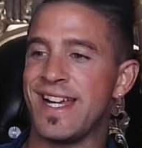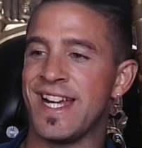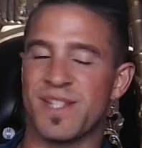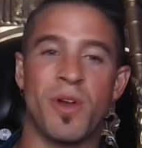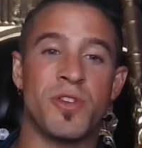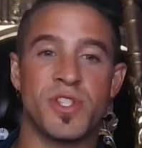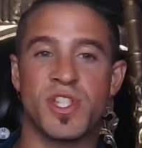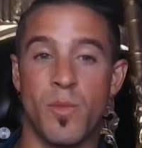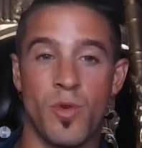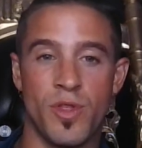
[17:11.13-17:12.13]
as opposed to
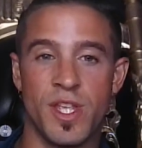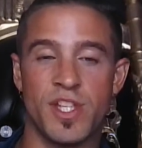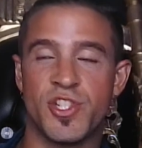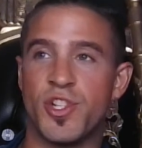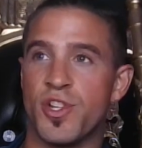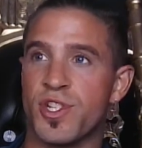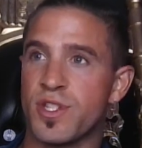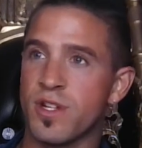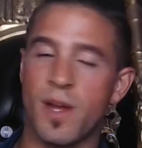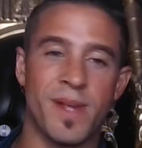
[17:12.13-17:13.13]
someone that is just
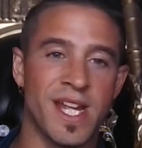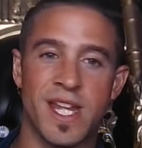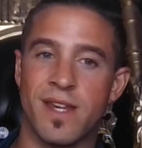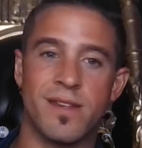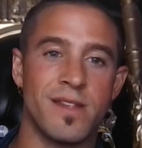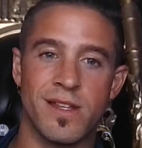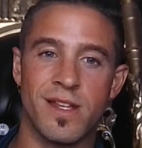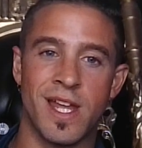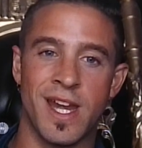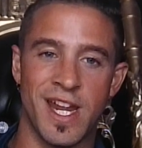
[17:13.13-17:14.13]
coming in
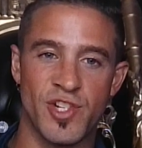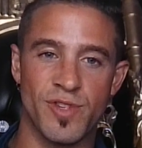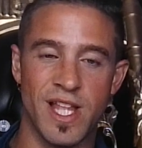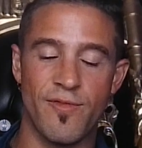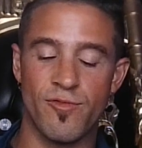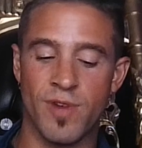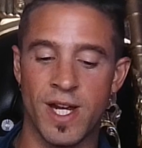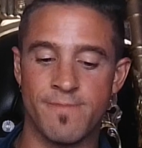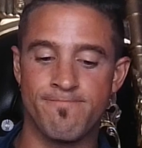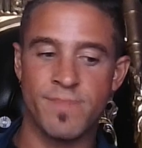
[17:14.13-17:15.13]
at an entry level,
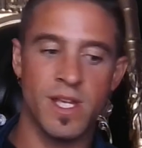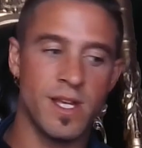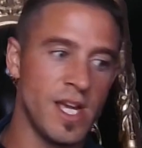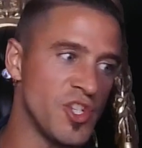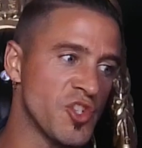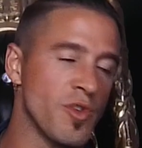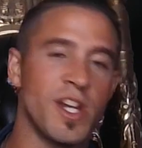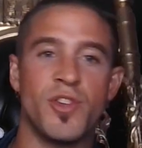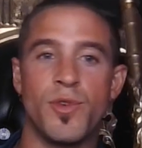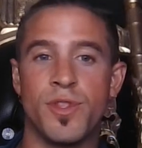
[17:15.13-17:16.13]
right? And just trying to
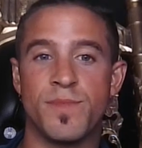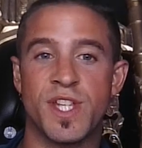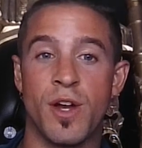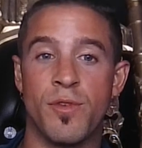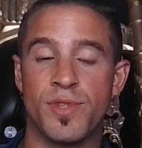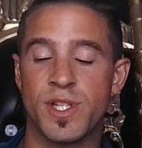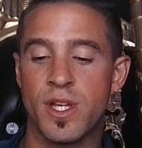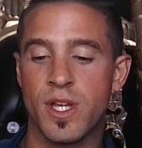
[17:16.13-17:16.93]
do it themselves.